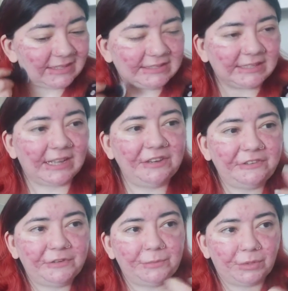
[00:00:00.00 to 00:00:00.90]
To kind of
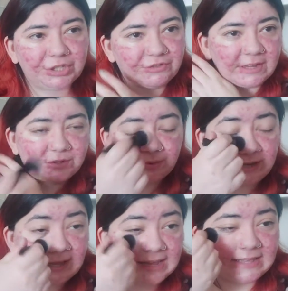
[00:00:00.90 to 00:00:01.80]
feel moisturized all
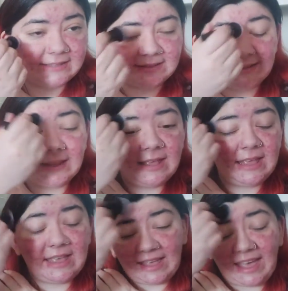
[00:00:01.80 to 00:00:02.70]
day is
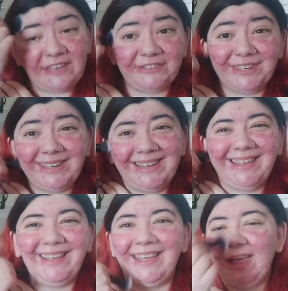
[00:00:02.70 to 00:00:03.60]
heaven.
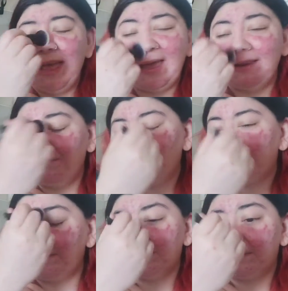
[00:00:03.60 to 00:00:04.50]
And of course
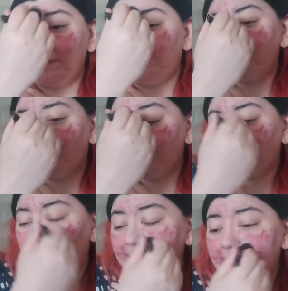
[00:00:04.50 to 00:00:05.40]
there's lots of different
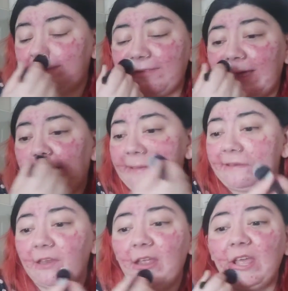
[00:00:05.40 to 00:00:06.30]
moisturizers for that
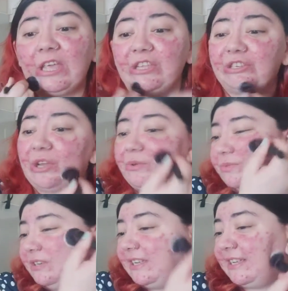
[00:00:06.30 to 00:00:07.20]
and you don't
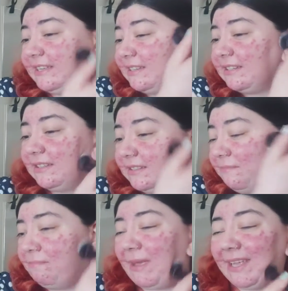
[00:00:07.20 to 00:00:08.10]
need
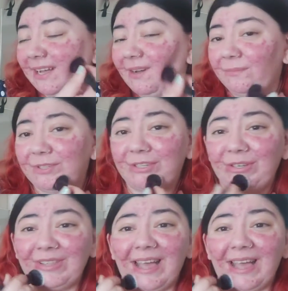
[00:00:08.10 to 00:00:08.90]
makeup to do